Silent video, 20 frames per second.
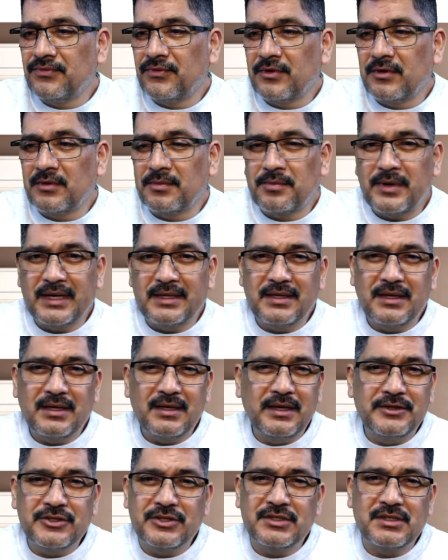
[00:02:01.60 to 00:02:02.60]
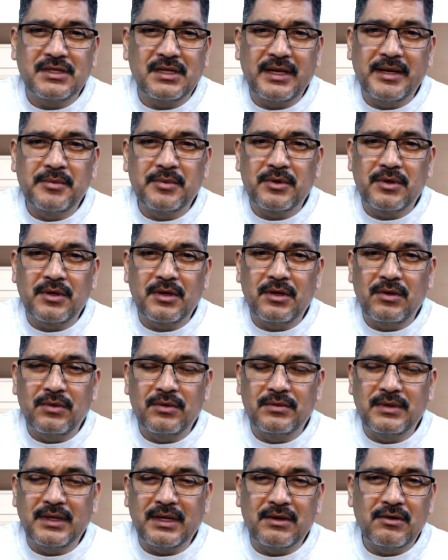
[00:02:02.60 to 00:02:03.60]
for practically just labor
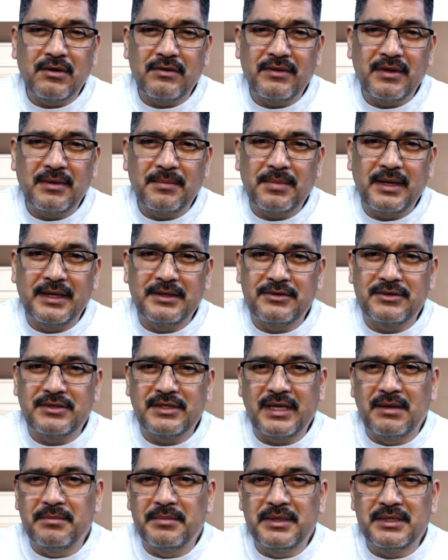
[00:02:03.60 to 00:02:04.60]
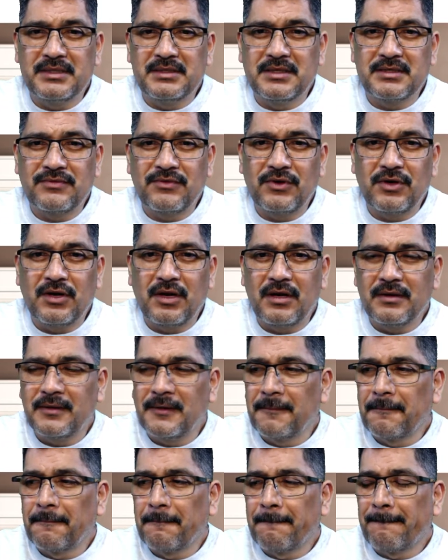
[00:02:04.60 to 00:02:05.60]
alone. I don't know if they plan to stay in business for long,
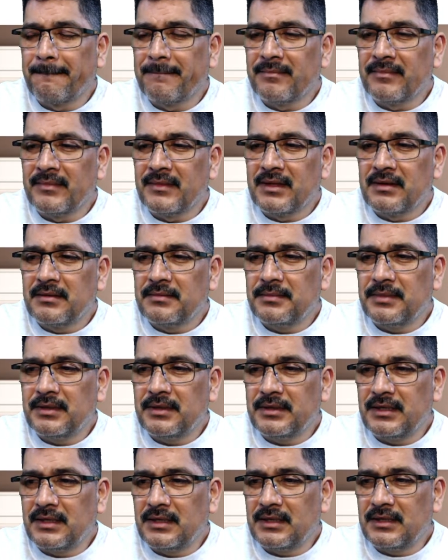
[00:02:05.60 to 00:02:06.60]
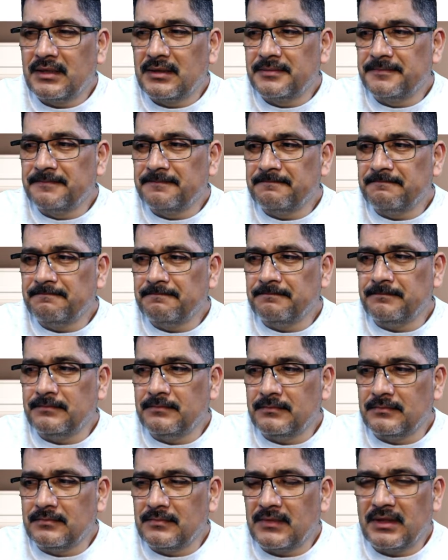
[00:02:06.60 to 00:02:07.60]
but
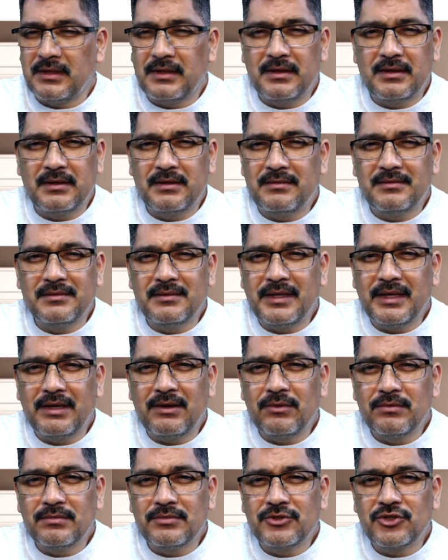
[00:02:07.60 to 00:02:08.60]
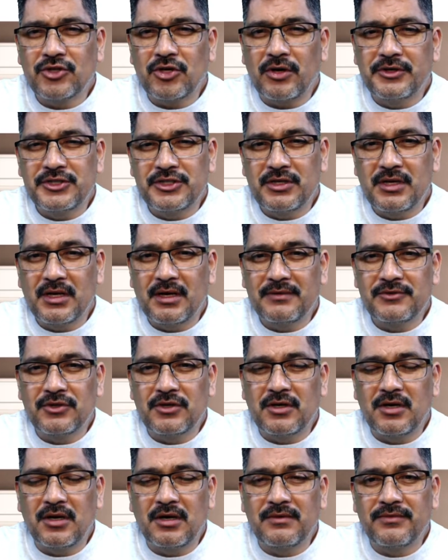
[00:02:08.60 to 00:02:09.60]
they don't charge enough to
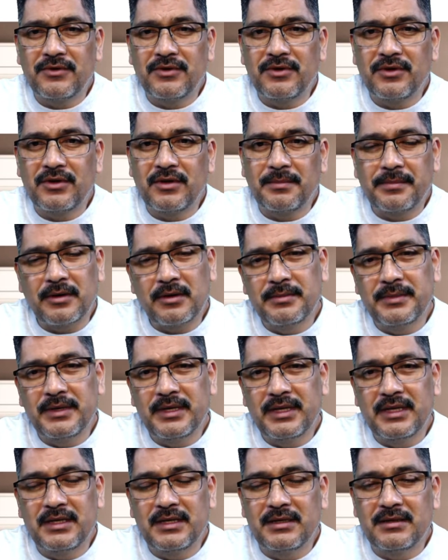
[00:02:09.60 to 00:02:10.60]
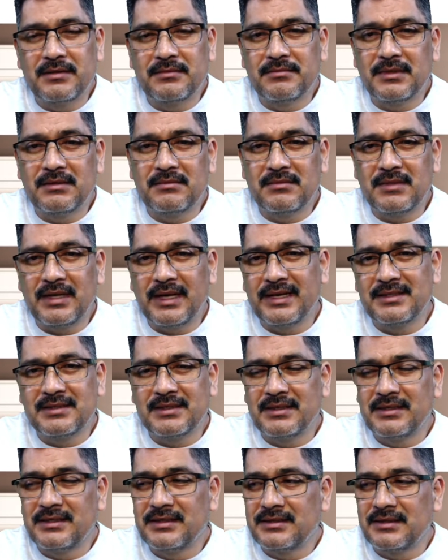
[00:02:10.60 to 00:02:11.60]
cover the permitting and
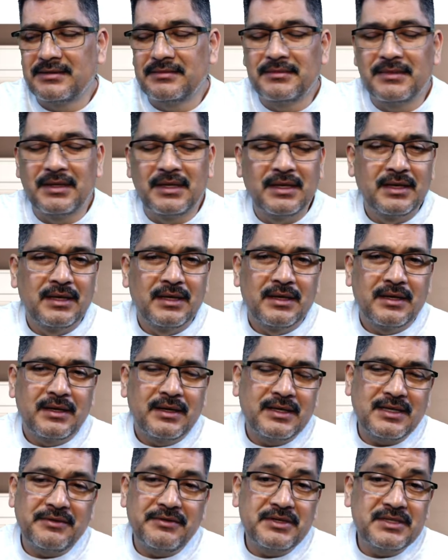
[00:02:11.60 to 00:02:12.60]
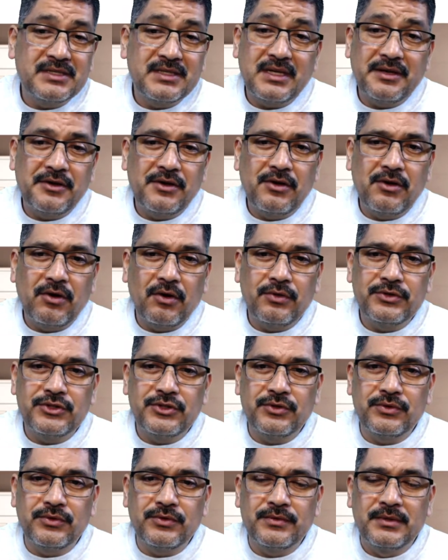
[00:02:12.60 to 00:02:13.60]
license. And at every city you go
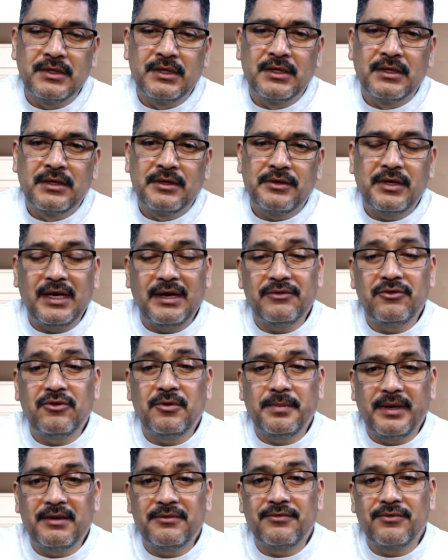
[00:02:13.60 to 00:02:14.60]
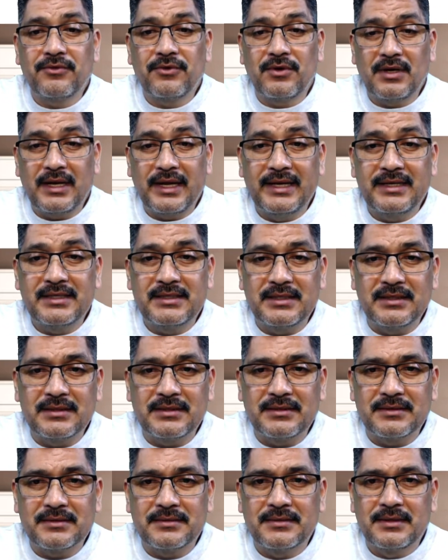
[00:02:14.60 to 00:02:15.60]
to, you have to pay for a license.